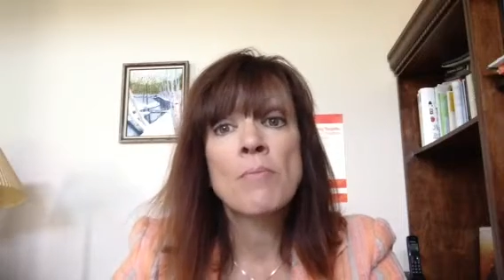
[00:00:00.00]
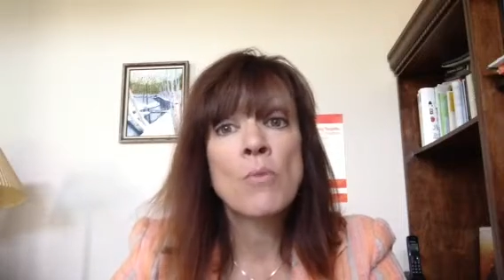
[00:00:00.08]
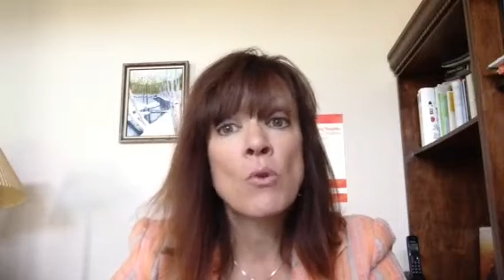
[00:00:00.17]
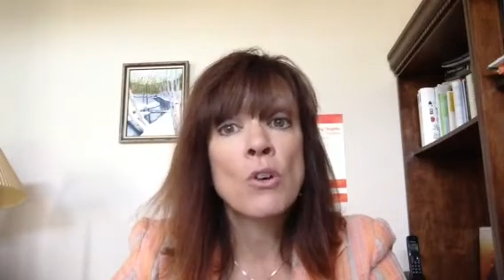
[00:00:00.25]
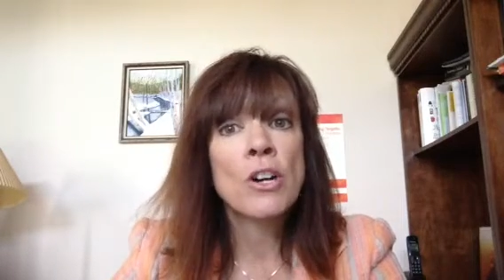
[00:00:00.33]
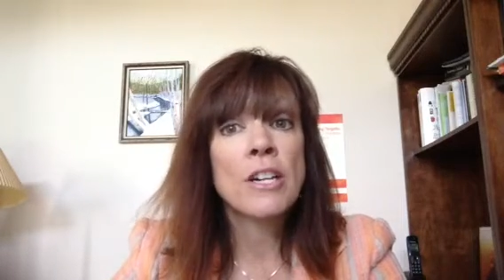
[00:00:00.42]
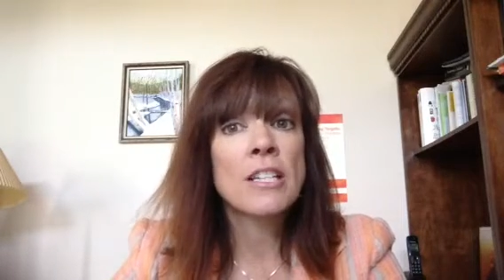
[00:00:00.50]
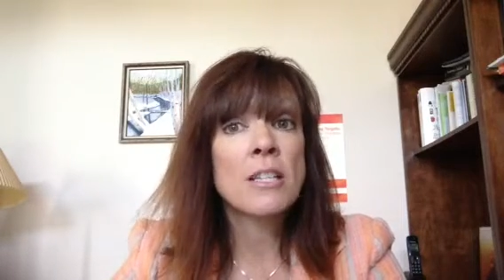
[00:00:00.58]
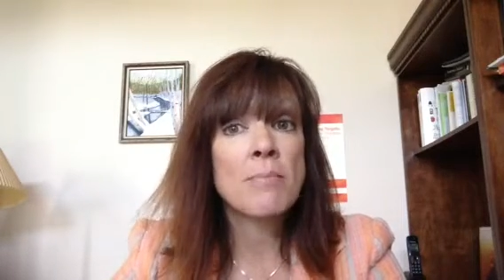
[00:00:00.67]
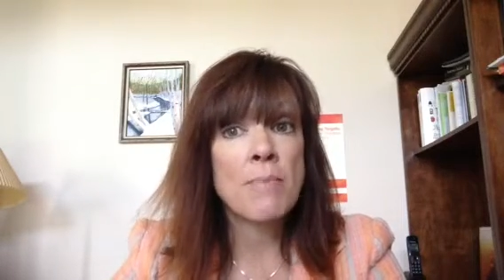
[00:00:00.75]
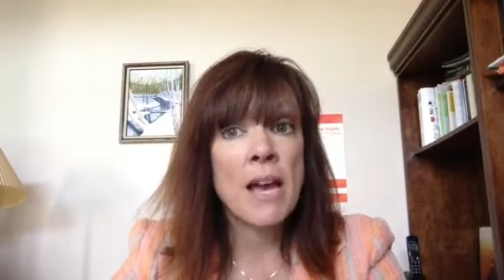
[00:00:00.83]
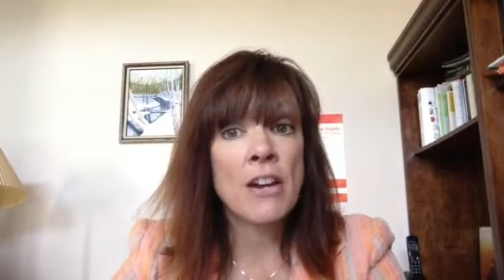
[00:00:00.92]
More, it's
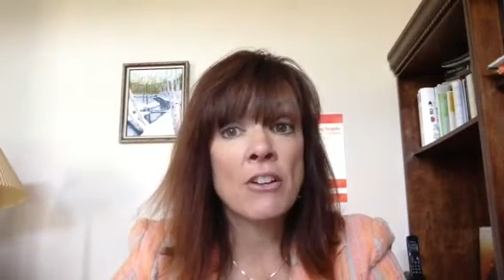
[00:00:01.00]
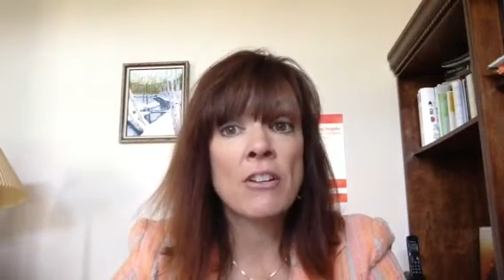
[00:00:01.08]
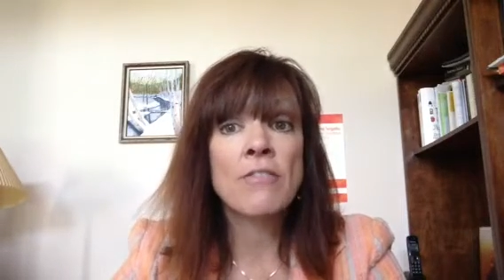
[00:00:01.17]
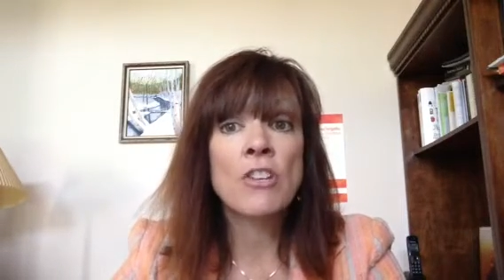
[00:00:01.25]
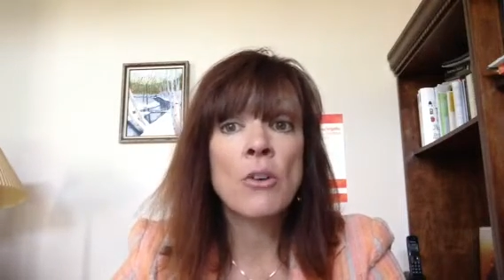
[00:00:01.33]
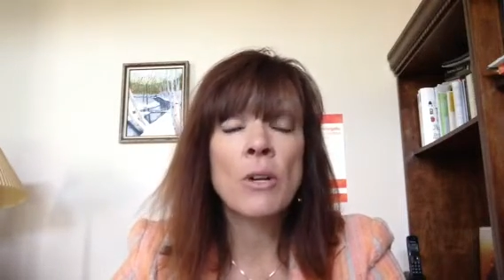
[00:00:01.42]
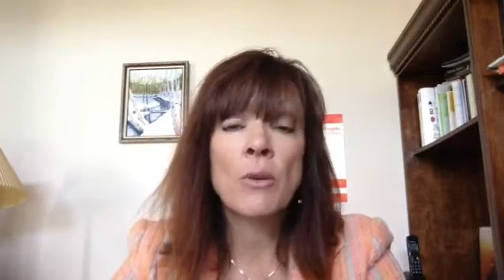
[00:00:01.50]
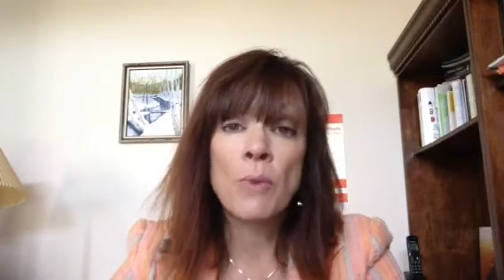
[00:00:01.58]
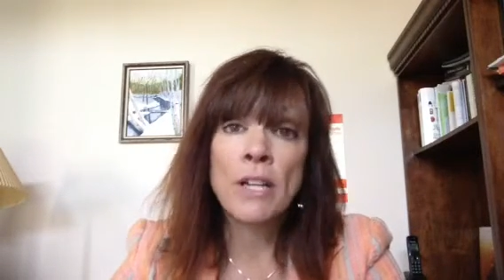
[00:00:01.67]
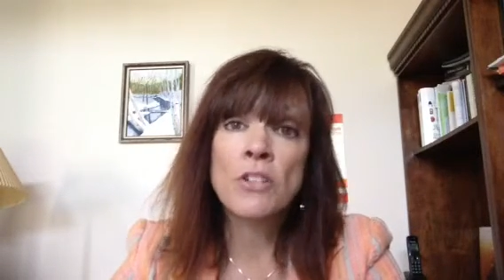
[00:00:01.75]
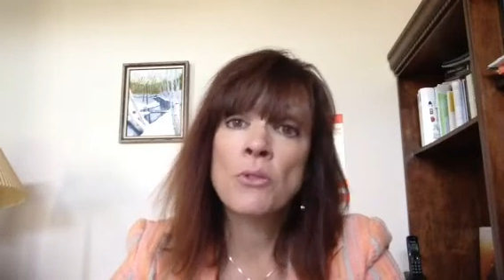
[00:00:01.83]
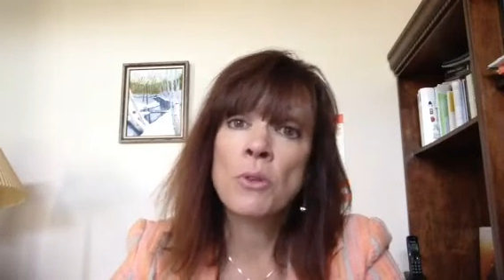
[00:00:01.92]
a matter of knowing
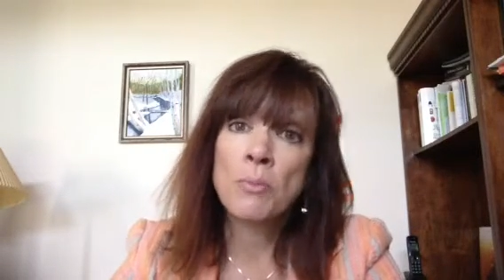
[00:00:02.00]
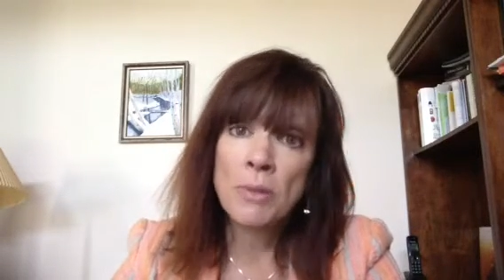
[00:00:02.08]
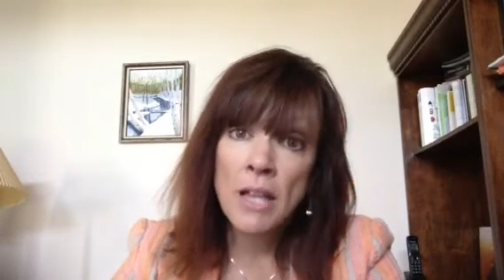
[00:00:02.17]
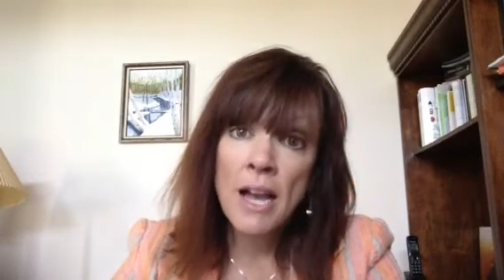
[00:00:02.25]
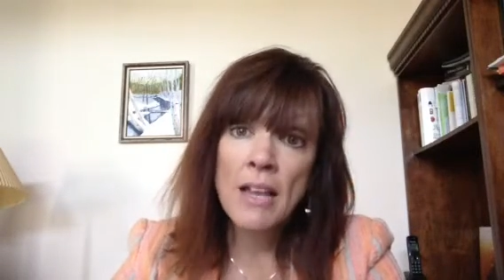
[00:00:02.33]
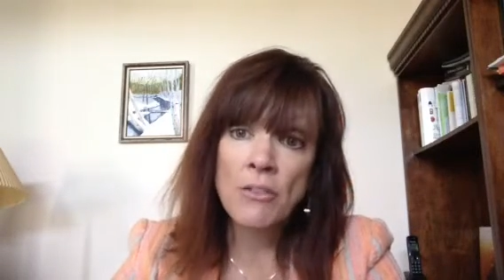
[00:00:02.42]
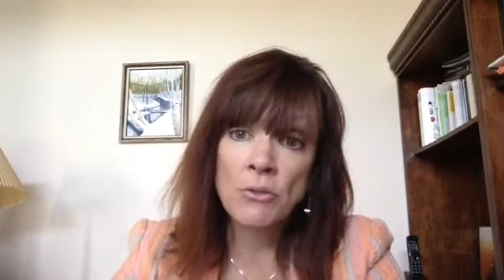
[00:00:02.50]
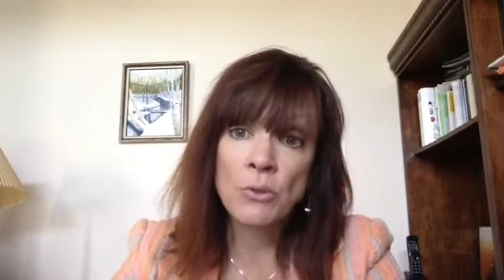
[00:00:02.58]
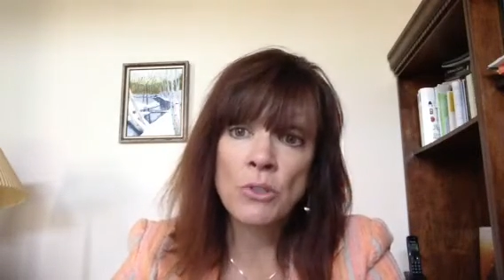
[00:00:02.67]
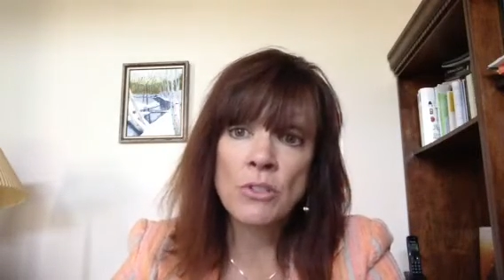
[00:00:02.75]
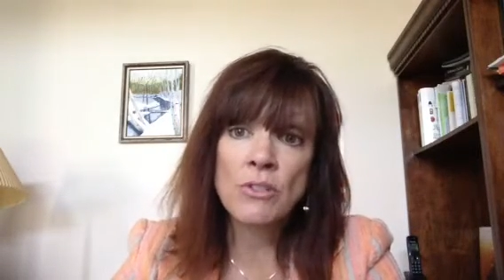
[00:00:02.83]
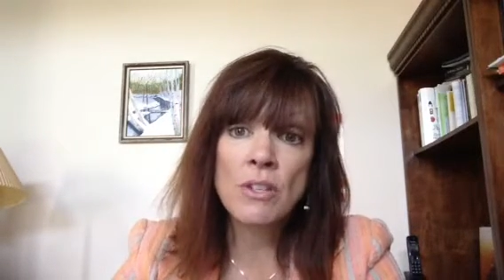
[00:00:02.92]
when to apply the
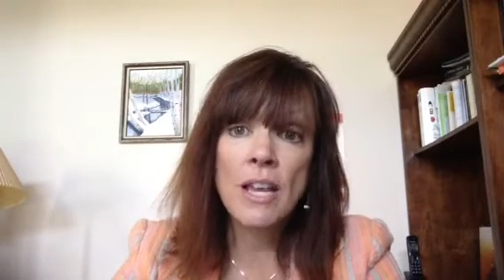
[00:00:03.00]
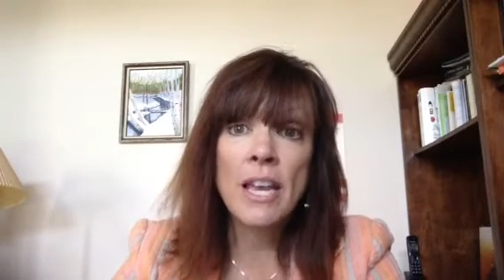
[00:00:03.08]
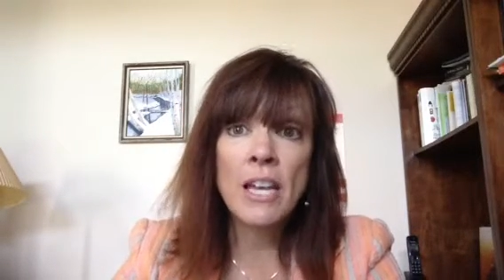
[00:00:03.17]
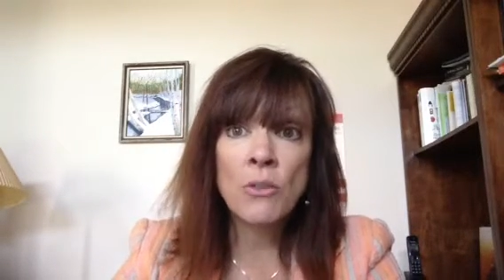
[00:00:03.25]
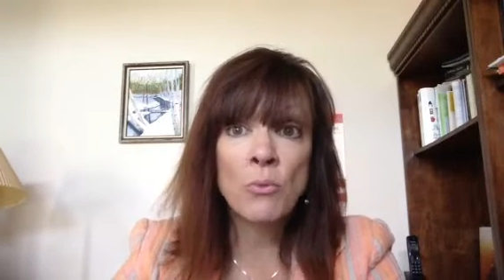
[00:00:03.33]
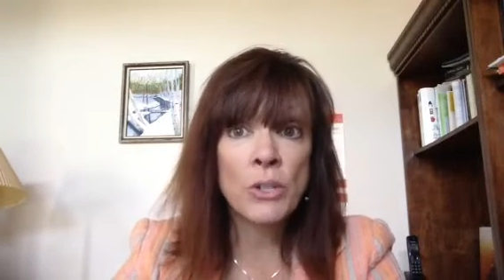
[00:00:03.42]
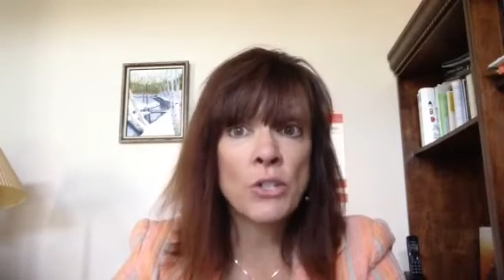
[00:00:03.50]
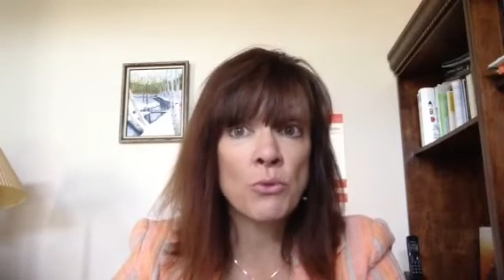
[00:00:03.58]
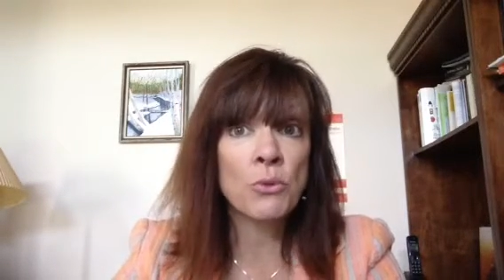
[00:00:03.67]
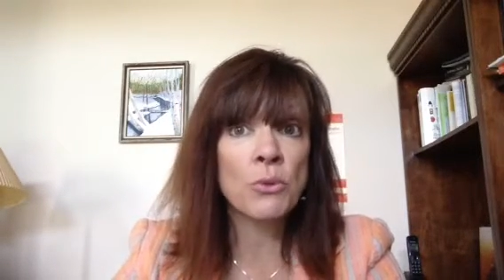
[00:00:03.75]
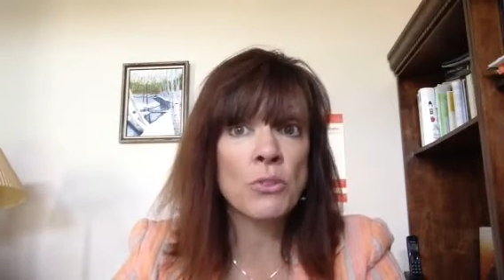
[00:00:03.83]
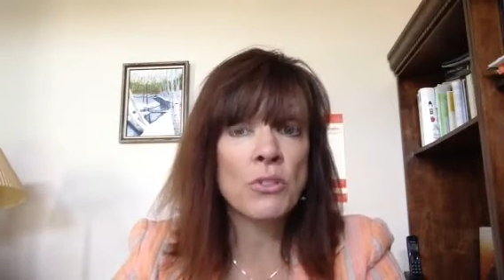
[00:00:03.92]
rules and which
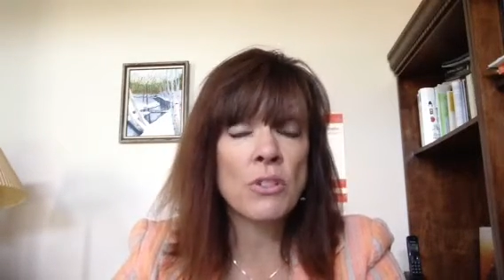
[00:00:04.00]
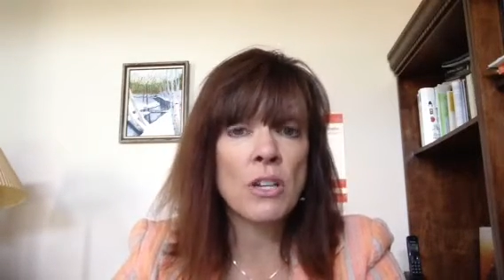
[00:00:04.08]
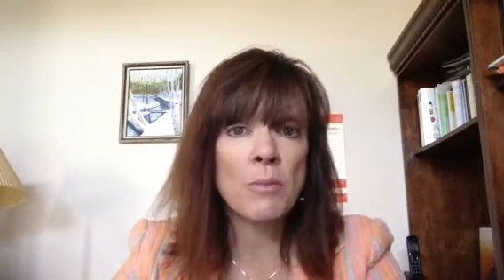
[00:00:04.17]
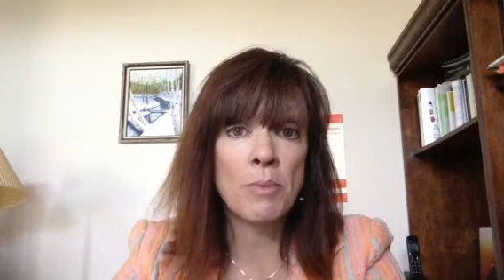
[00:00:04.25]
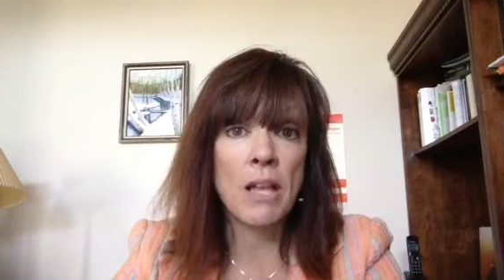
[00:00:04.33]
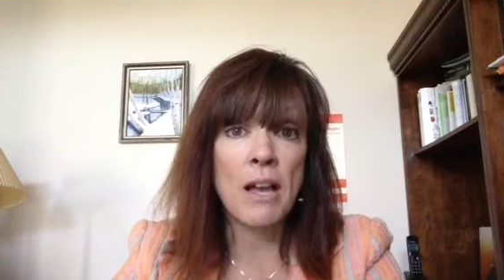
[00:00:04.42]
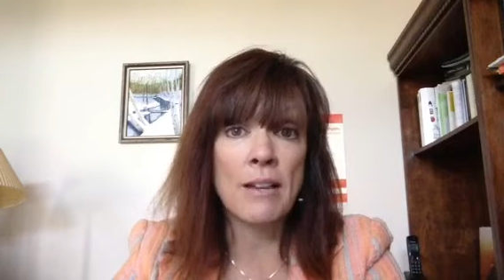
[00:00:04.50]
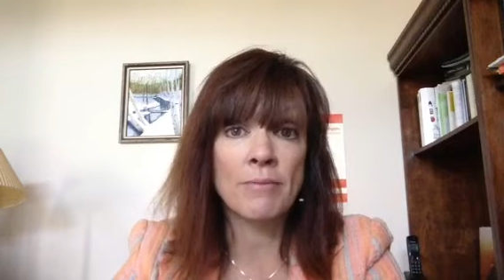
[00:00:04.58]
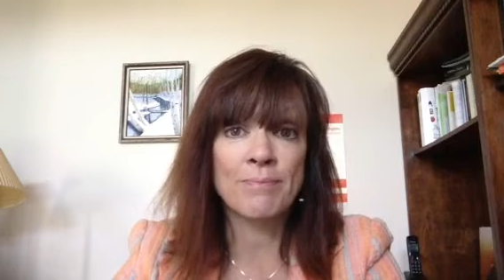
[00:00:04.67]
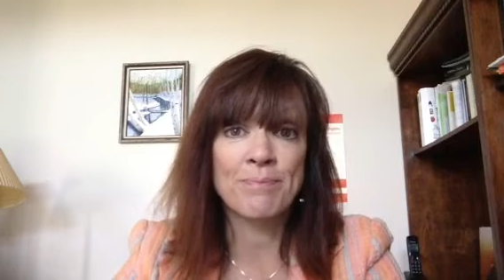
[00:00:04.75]
rules apply.